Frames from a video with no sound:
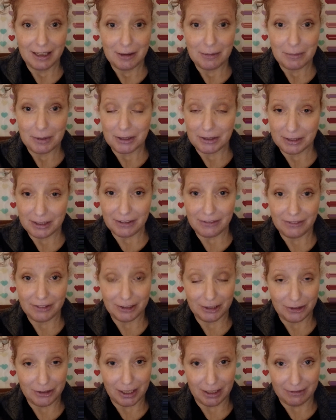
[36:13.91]
Put yourself in the
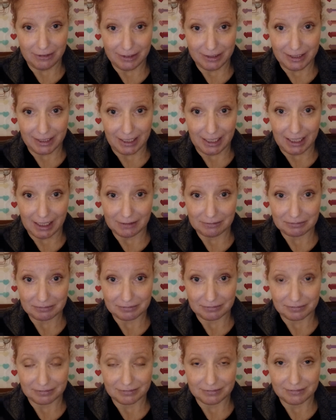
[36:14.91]
driver's seat
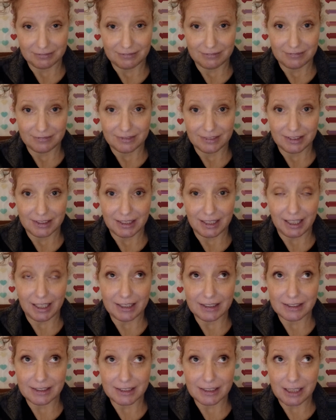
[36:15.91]

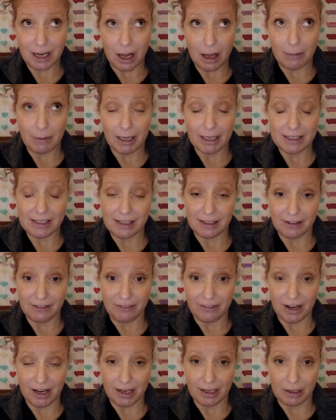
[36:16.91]
and stop
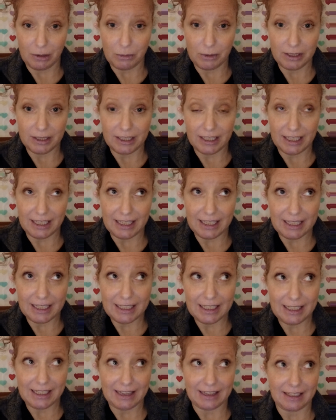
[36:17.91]
identifying with
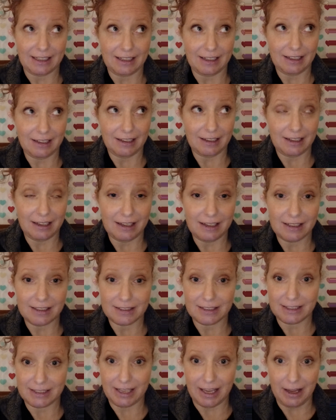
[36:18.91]
anything
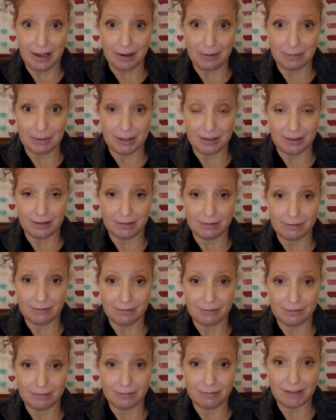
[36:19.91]
except
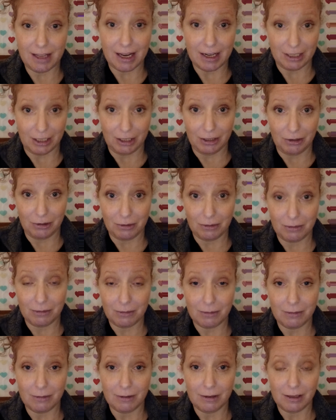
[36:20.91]
that
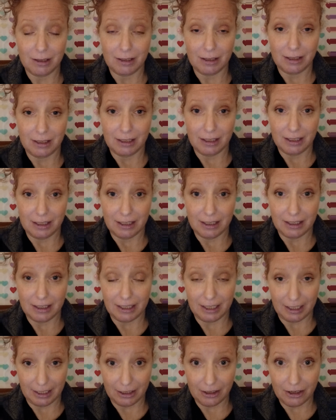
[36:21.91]
you
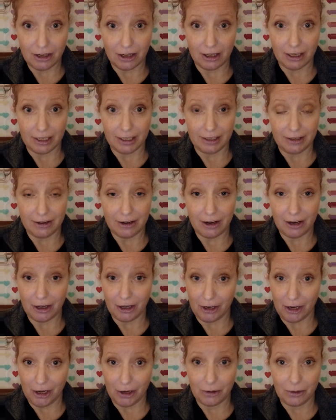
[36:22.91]
and God are
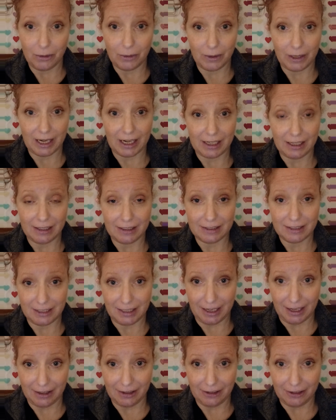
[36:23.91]
co creating
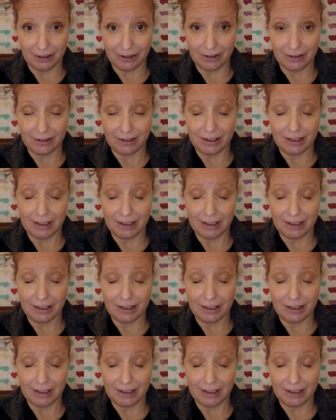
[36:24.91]
together